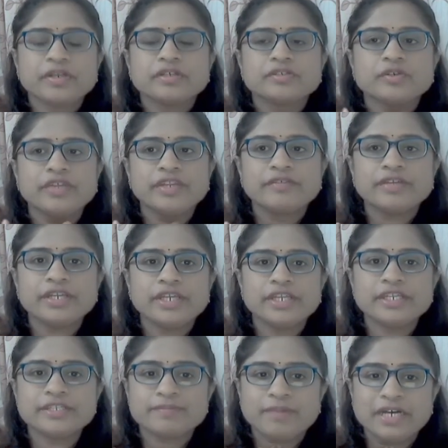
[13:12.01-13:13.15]
So whenever
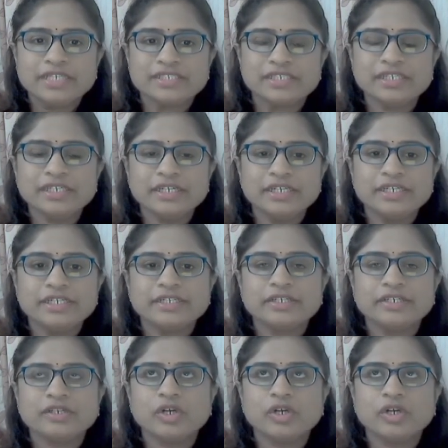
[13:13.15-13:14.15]
air is passing, it